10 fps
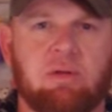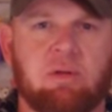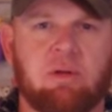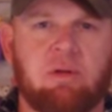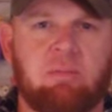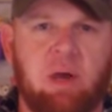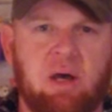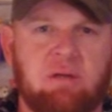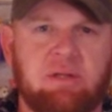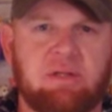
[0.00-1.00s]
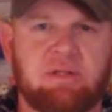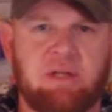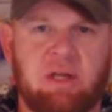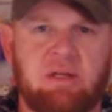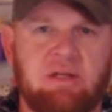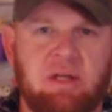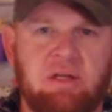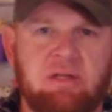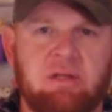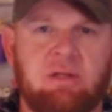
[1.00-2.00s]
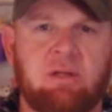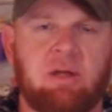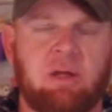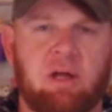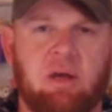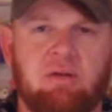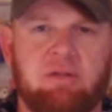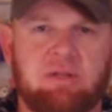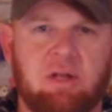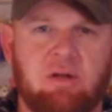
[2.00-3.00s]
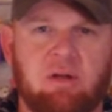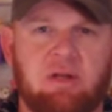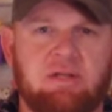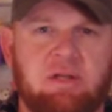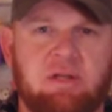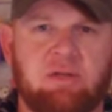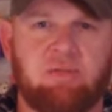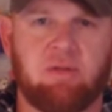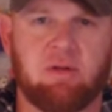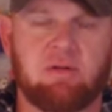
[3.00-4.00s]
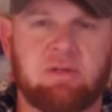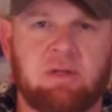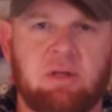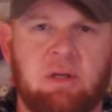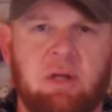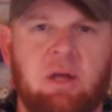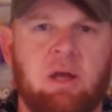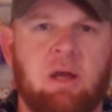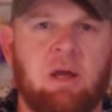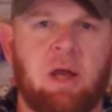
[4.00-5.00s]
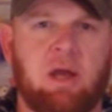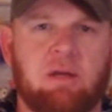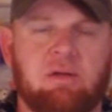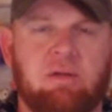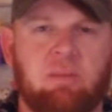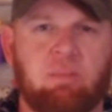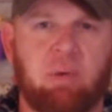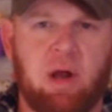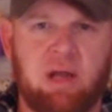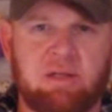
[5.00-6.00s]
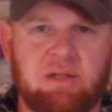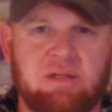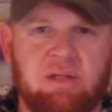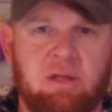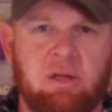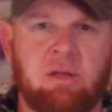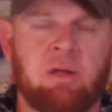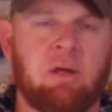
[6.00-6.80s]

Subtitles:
learn about sanitation and how to sterilize things first, and practicing